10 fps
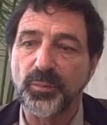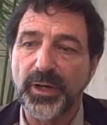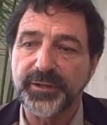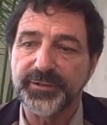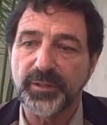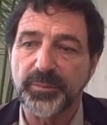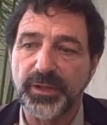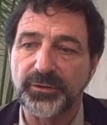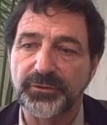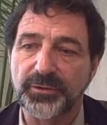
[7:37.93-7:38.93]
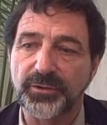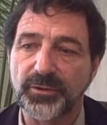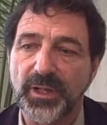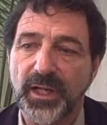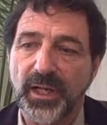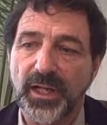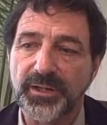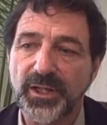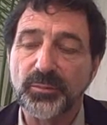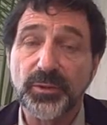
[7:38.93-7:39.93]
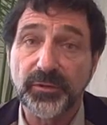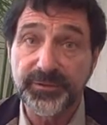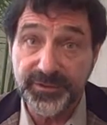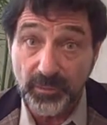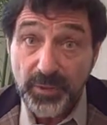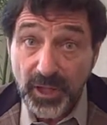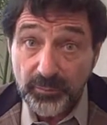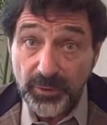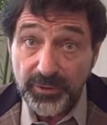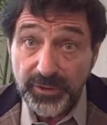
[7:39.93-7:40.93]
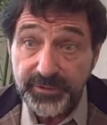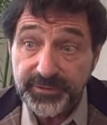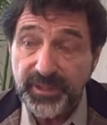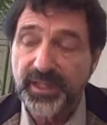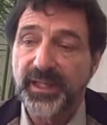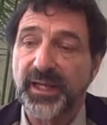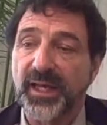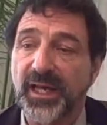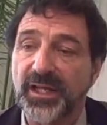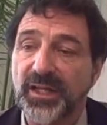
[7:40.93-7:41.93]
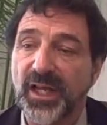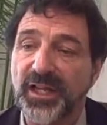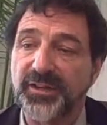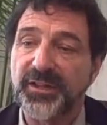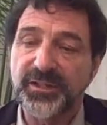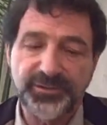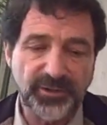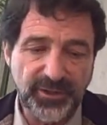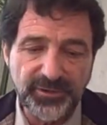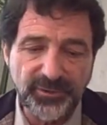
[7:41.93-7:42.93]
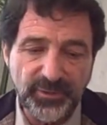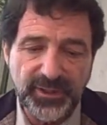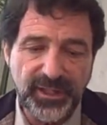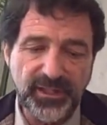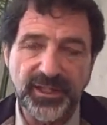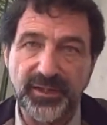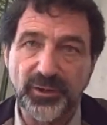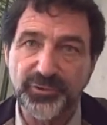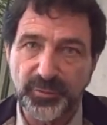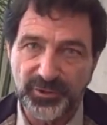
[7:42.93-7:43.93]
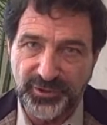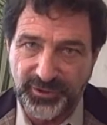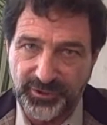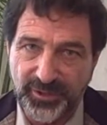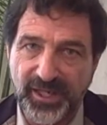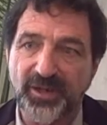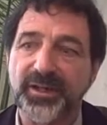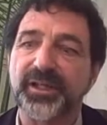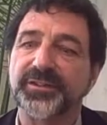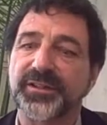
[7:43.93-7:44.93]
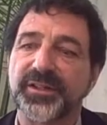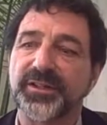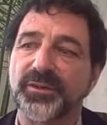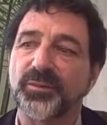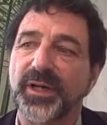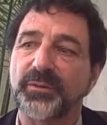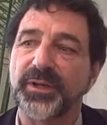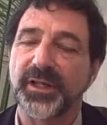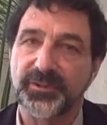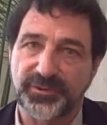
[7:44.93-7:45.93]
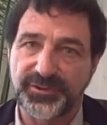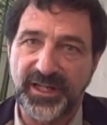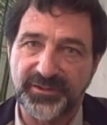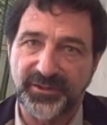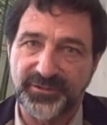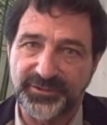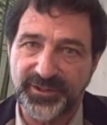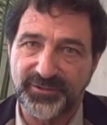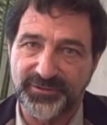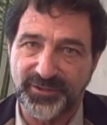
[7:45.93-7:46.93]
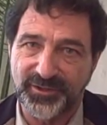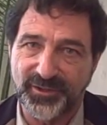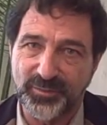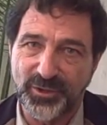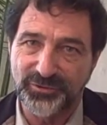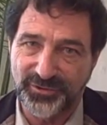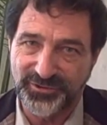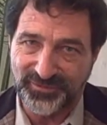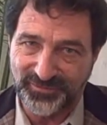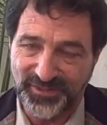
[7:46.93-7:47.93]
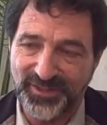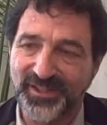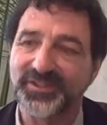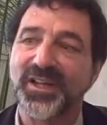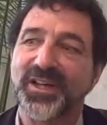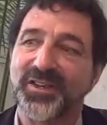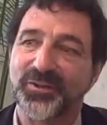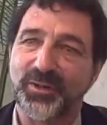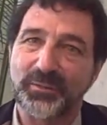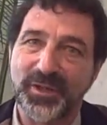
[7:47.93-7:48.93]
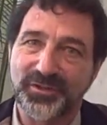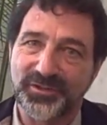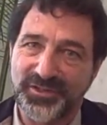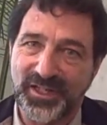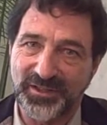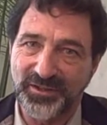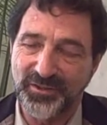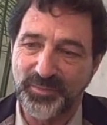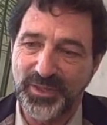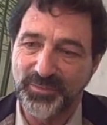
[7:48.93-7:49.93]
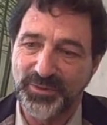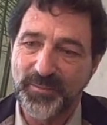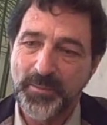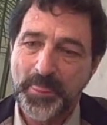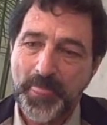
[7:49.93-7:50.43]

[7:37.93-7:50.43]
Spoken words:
breaks up into a number of subcomponents, and these are interrelated in those particular areas, in the way we understand ourselves and our emotions and feelings, the way we understand other people,